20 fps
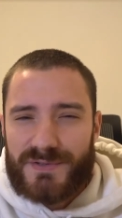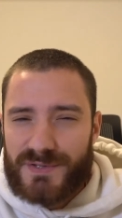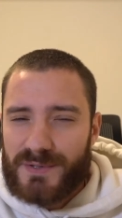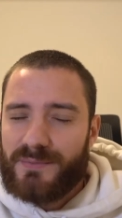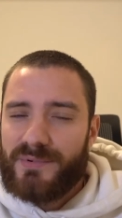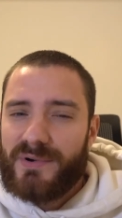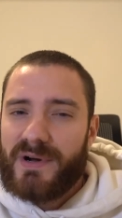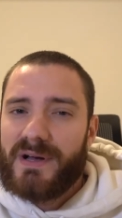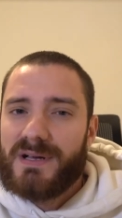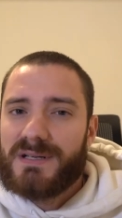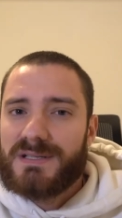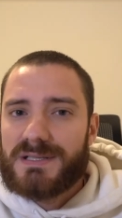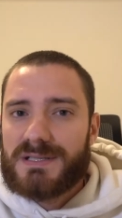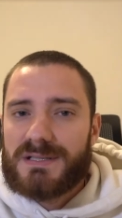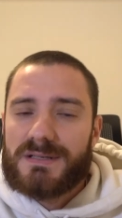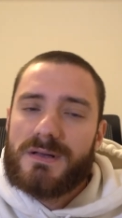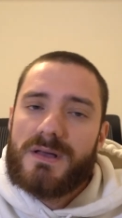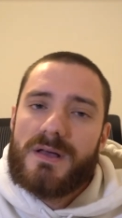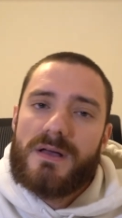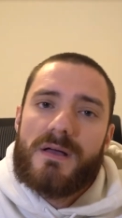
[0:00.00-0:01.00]
surprise
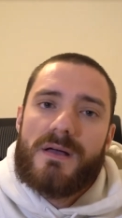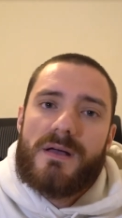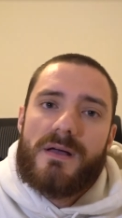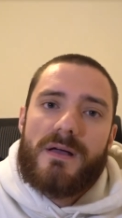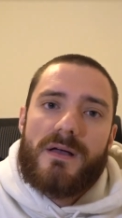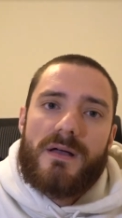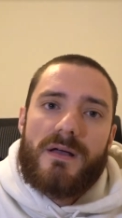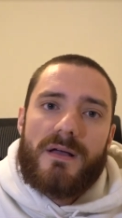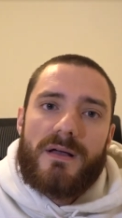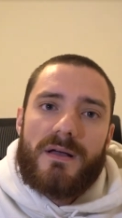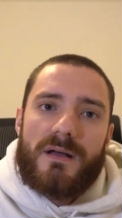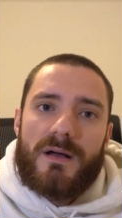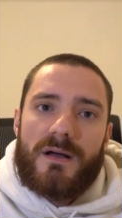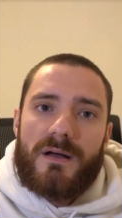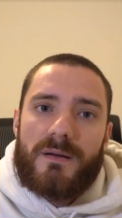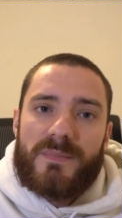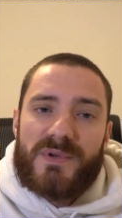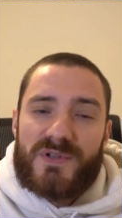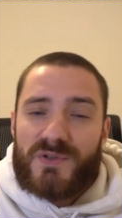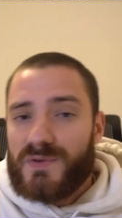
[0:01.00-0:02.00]

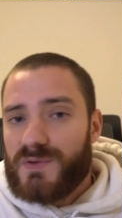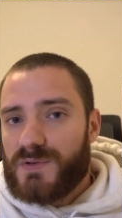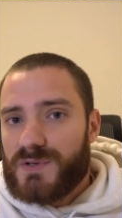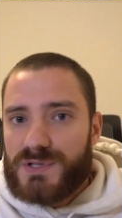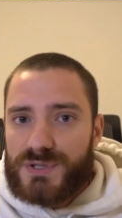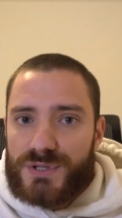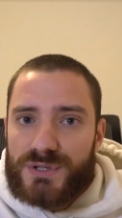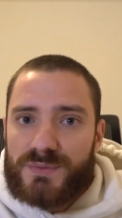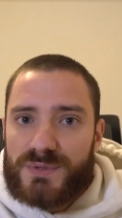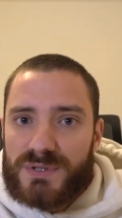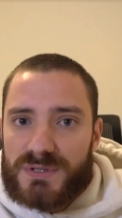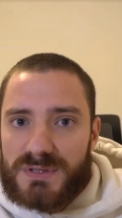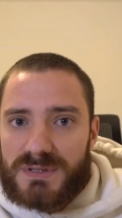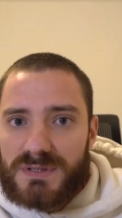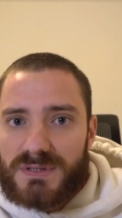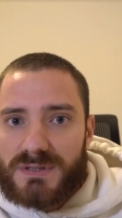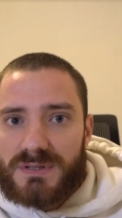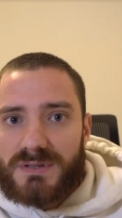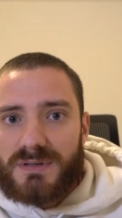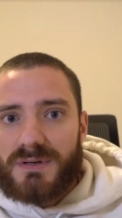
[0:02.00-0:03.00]
between the 2 books,